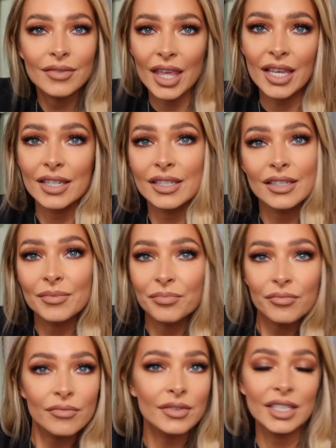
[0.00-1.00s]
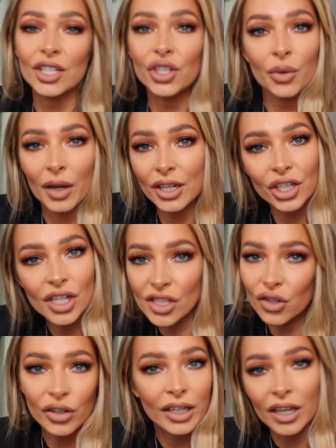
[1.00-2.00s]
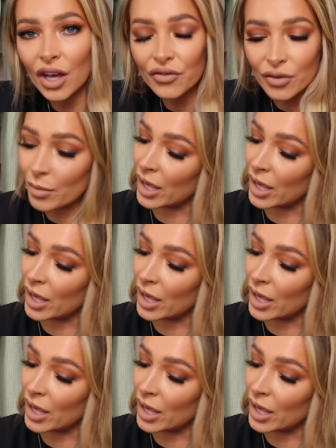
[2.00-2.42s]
this situation is looking like for